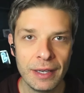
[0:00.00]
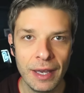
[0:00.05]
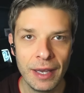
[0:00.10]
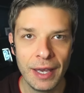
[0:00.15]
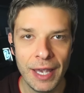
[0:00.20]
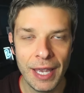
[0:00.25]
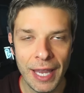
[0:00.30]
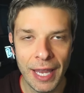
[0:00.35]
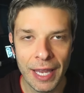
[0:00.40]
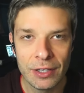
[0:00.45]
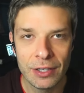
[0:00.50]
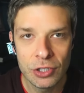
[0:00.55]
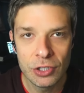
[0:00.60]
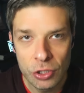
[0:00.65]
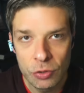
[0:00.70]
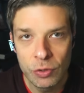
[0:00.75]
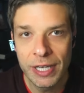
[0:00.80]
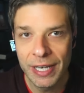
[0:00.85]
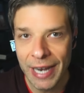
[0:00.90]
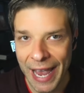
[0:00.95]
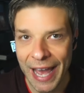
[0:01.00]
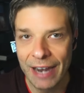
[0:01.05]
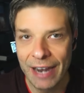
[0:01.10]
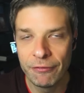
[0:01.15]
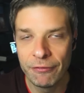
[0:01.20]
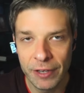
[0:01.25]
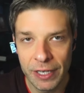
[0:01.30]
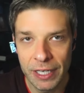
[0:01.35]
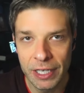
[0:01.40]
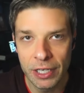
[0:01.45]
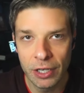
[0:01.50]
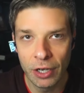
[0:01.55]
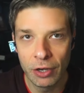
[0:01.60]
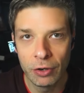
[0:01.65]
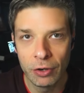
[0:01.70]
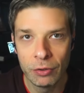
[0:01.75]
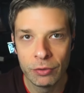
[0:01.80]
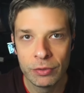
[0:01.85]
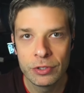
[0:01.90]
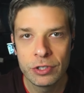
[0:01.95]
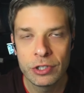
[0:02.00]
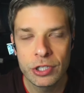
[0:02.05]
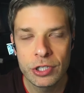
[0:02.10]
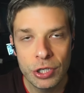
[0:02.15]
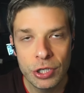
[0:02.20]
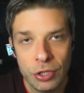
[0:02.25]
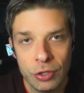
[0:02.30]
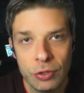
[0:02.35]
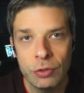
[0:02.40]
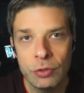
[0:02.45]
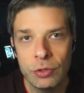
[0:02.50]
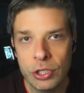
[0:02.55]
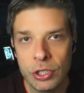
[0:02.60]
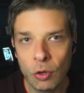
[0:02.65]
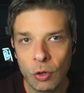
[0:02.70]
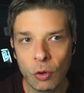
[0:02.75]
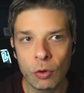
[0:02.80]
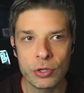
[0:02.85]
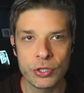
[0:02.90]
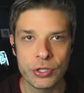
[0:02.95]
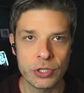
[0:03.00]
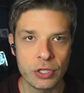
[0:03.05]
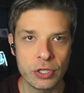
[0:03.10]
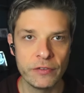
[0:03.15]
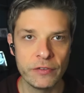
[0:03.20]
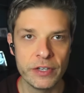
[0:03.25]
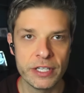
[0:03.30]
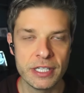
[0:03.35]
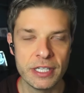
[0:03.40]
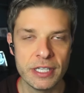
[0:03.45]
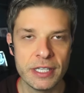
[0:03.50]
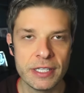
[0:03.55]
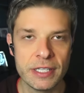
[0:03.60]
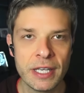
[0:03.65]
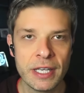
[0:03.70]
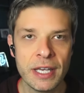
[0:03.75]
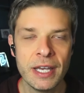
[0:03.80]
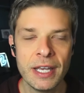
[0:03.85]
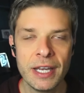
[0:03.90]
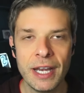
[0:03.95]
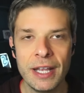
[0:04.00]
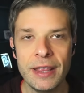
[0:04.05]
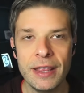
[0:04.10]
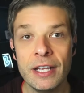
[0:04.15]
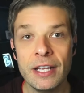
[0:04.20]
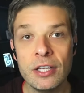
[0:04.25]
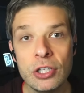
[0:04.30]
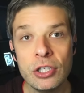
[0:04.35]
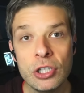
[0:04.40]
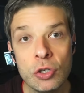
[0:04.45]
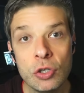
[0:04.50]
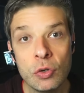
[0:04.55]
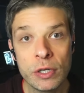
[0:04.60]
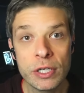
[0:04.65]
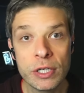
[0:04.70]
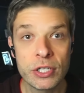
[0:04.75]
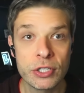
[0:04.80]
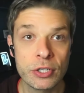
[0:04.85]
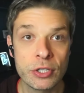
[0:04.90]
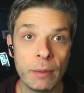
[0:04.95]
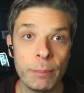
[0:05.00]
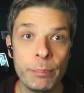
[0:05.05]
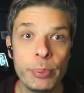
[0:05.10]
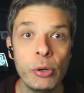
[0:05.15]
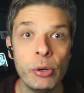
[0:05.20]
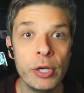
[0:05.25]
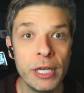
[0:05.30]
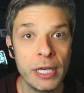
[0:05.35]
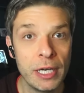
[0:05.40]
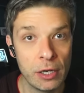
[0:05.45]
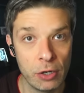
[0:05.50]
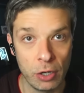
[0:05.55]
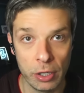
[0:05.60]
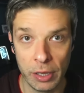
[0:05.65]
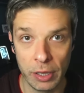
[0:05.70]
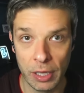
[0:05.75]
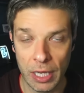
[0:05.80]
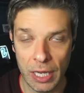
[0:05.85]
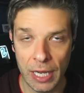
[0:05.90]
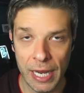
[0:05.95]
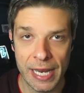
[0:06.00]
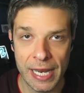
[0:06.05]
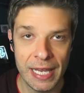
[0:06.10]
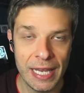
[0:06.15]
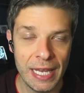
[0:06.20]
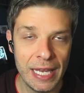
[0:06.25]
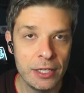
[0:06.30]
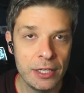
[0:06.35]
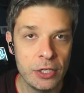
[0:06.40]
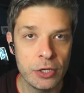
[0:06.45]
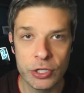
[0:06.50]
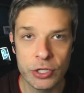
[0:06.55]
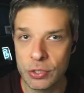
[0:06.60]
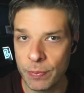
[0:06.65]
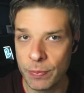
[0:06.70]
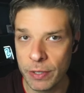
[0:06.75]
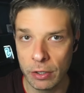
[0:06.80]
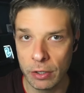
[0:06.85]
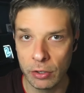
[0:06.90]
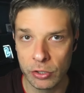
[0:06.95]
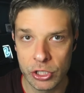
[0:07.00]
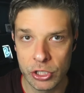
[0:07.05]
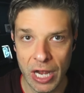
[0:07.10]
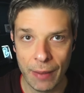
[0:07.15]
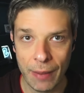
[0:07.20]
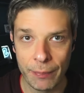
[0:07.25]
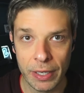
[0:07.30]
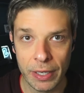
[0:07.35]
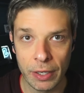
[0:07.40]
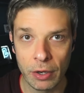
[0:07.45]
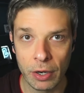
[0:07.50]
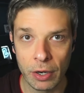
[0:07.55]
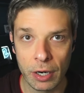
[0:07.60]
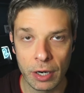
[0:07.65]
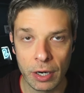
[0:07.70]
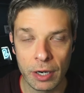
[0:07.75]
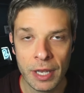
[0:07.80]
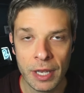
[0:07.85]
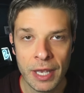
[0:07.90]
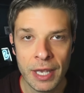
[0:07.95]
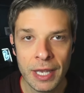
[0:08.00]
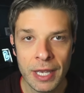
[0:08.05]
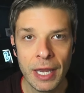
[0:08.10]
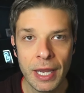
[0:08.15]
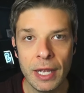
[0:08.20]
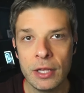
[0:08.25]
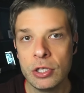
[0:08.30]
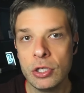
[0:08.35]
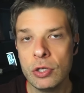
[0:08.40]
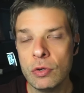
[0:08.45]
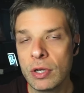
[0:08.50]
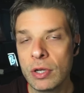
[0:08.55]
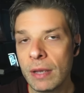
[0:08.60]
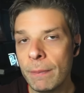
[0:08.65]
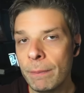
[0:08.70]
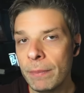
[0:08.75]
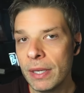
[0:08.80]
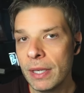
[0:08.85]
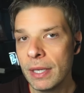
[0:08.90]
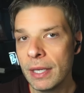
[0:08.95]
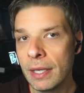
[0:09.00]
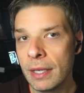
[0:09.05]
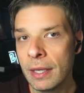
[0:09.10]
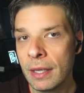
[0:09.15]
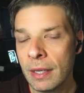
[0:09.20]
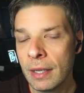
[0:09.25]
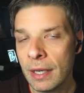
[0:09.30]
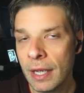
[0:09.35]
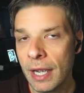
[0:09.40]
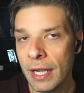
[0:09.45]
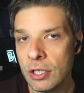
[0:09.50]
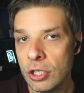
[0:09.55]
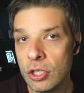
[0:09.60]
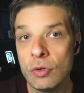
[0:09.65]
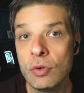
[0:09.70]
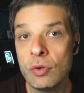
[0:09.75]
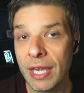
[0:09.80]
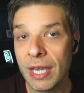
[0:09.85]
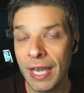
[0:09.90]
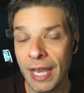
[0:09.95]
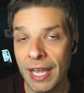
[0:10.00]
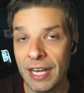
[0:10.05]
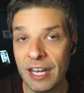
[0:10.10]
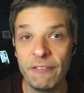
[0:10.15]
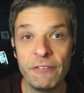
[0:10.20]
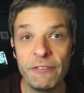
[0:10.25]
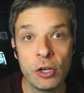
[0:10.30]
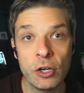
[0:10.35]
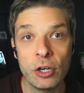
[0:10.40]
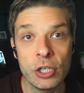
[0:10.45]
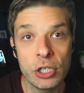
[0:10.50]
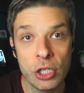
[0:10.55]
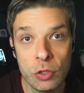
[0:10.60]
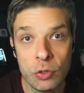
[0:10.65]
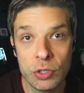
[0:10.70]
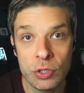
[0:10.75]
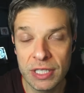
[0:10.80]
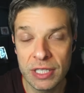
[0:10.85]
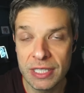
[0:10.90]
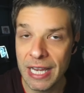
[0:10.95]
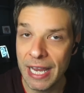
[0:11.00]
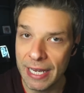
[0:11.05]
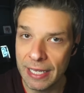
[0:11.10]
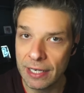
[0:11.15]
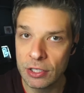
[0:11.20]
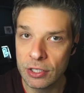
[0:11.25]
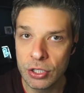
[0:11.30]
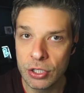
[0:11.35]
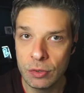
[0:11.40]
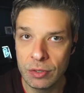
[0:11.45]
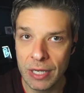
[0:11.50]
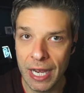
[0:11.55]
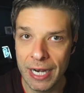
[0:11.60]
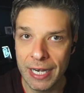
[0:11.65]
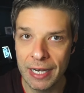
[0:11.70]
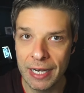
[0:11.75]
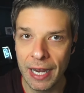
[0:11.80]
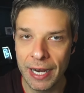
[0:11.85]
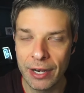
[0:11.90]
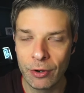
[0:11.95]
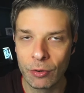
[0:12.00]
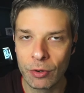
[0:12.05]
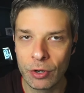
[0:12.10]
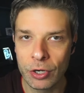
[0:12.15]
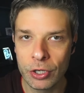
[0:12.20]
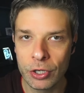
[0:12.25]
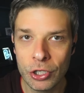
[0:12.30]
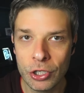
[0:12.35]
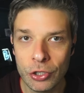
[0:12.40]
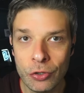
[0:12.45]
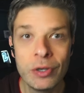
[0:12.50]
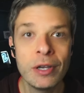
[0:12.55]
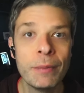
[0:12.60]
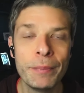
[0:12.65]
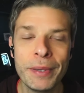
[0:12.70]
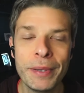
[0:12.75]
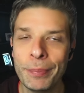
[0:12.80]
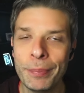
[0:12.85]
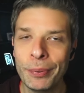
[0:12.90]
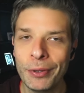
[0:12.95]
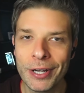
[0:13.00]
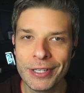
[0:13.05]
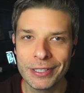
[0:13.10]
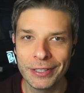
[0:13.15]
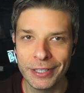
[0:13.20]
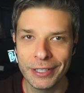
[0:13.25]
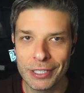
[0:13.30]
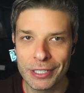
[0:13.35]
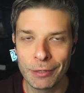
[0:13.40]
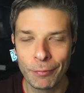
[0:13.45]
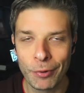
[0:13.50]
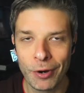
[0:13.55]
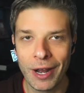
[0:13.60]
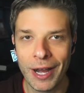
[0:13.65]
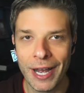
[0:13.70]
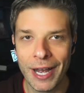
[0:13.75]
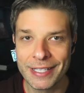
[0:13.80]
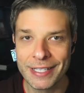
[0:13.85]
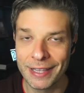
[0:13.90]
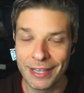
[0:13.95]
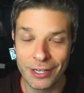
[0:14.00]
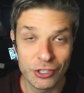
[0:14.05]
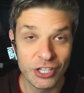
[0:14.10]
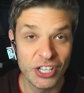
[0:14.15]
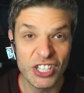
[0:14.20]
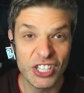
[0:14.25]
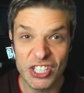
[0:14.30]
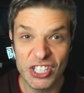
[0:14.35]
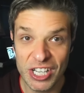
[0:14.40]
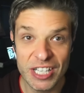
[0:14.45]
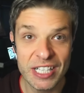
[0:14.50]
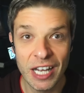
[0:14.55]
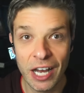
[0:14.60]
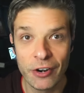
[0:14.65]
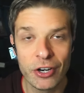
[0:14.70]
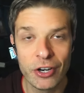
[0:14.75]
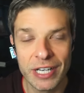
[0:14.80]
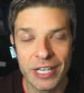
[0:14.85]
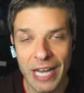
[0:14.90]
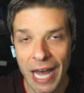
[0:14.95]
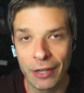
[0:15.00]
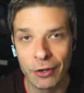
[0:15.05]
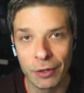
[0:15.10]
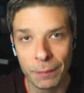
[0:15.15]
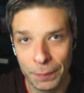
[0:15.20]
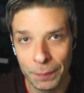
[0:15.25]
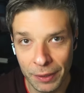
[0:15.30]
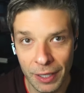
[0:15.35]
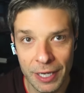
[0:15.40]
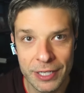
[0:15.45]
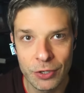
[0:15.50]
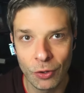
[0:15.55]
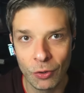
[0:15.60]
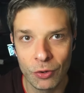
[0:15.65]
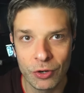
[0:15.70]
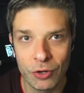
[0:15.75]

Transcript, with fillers: And you can add video to your services, and then you can start putting it online in your Spiro shopping cart, and you can be, and you can, if you're used to taking a $2.99 order, you can be pleasantly surprised that there's a $600 plus order